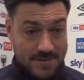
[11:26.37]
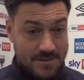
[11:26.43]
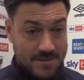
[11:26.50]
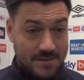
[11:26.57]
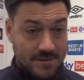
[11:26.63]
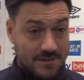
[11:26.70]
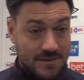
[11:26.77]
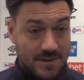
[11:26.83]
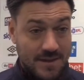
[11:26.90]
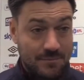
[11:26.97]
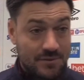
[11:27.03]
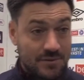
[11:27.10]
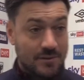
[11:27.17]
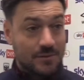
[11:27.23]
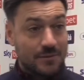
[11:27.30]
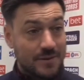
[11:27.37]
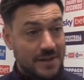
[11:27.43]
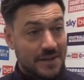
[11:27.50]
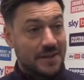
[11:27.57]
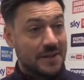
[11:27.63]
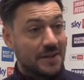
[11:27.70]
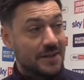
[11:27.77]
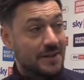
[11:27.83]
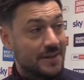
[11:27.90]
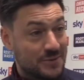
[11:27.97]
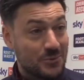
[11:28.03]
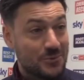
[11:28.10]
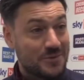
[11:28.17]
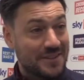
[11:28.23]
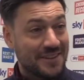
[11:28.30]
Just absolutely
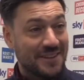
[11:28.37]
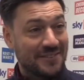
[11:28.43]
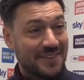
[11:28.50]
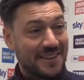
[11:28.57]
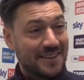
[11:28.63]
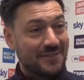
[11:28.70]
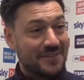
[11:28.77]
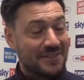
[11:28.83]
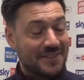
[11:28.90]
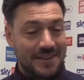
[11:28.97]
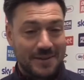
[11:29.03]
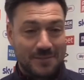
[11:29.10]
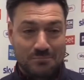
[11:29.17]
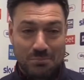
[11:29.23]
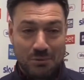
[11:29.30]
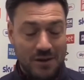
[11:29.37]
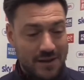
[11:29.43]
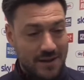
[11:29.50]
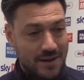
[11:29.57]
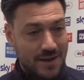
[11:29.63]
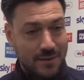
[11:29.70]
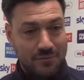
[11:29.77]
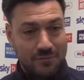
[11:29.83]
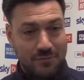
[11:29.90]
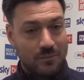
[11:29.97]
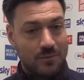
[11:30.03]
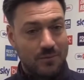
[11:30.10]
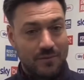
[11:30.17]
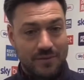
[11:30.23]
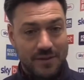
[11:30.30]
exhausted. I think it was a brilliant game of football.